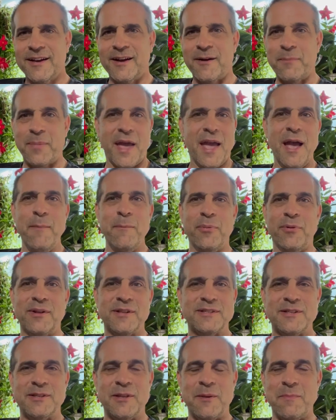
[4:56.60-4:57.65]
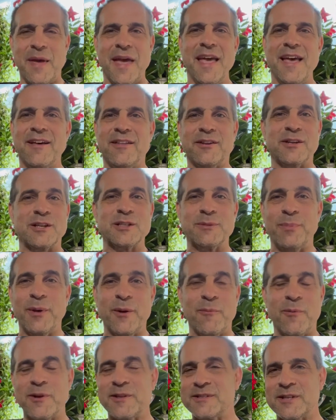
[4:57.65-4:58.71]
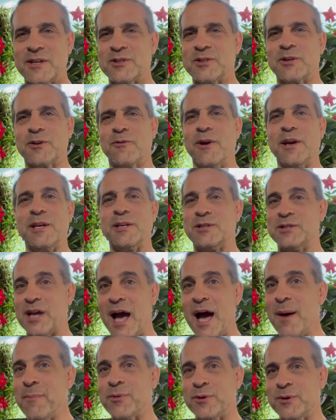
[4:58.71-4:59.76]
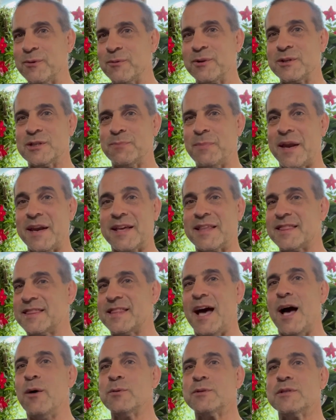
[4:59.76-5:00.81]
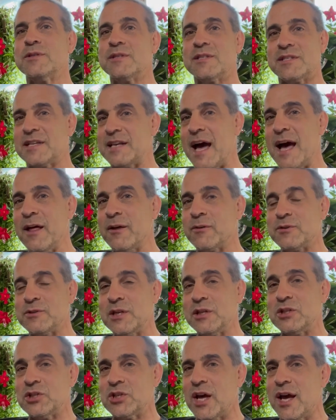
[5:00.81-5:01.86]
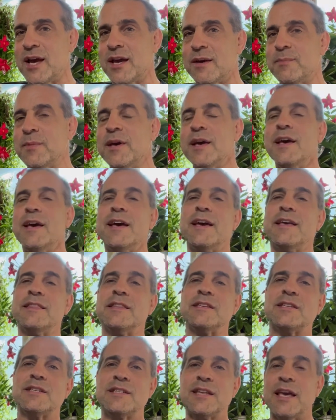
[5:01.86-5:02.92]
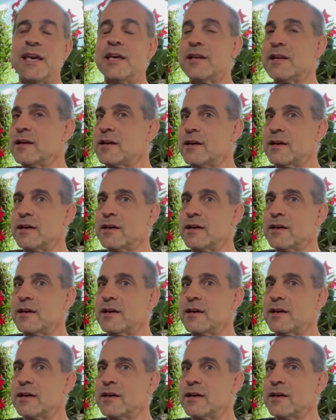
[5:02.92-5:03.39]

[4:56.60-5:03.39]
pamphlets in the mail to explain what's such a great job they're doing, spending thousands of dollars each time. And the state